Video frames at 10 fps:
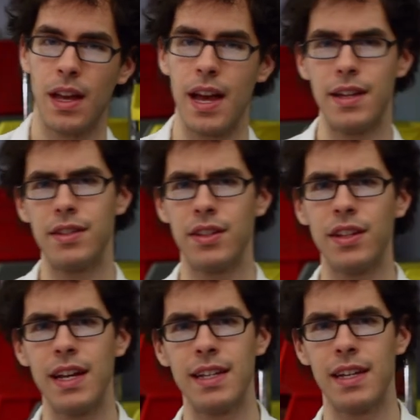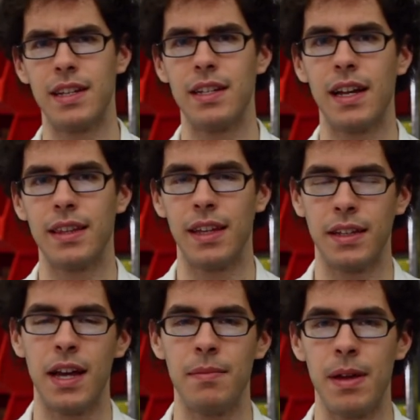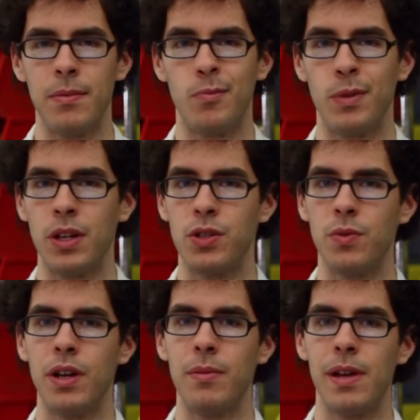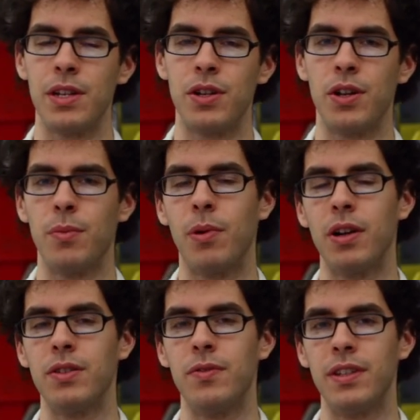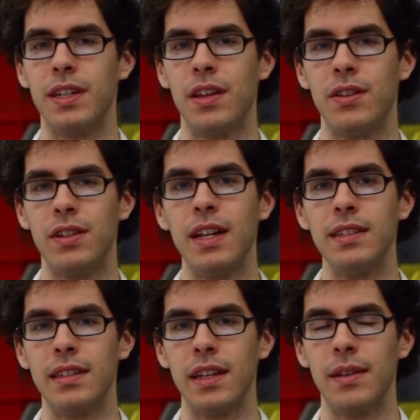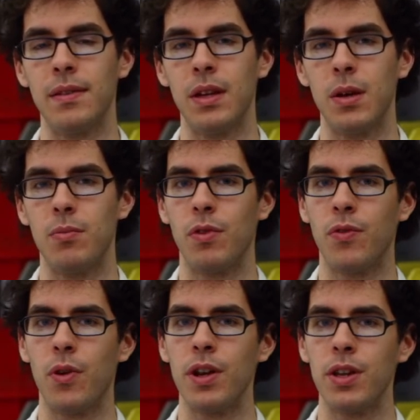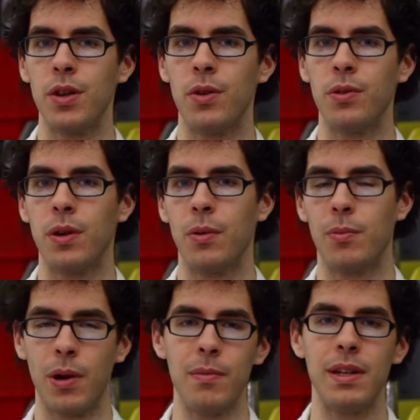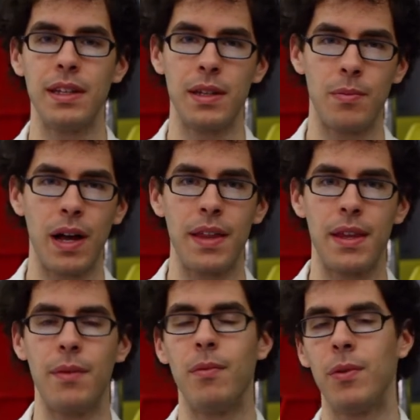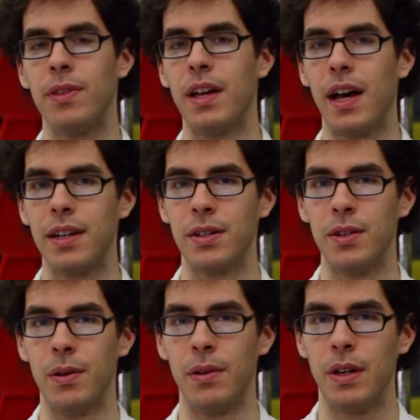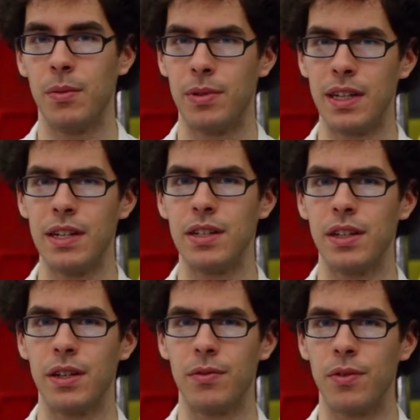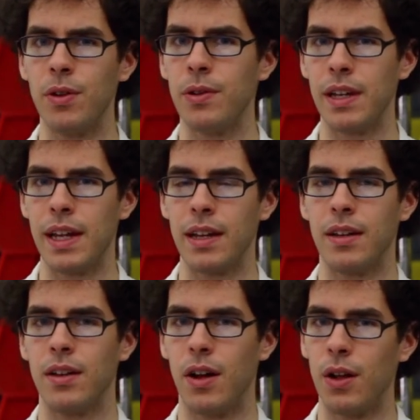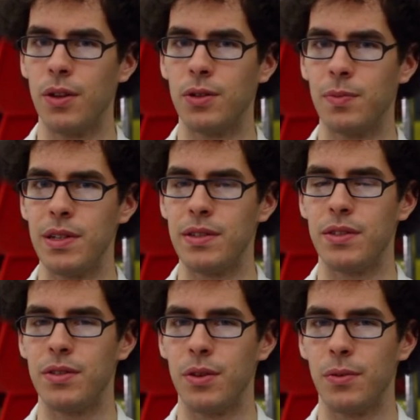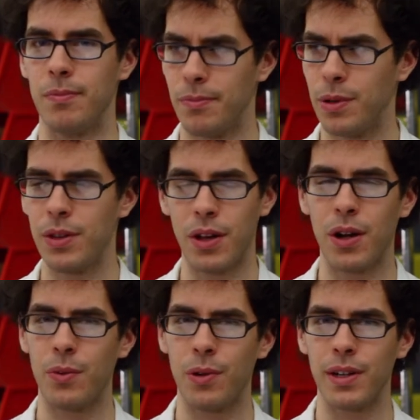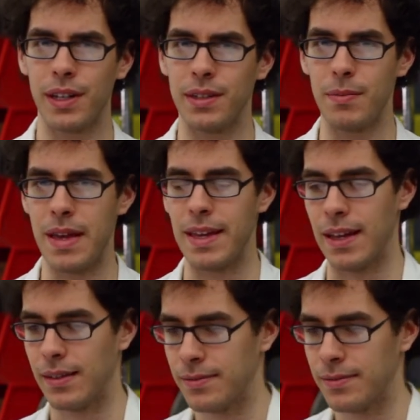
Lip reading: And it's a good idea to check the alignment because you want to make sure your parts fit together nicely before you permanently bond them with the hot glue, potentially ruining all those pieces you put the hard work into making.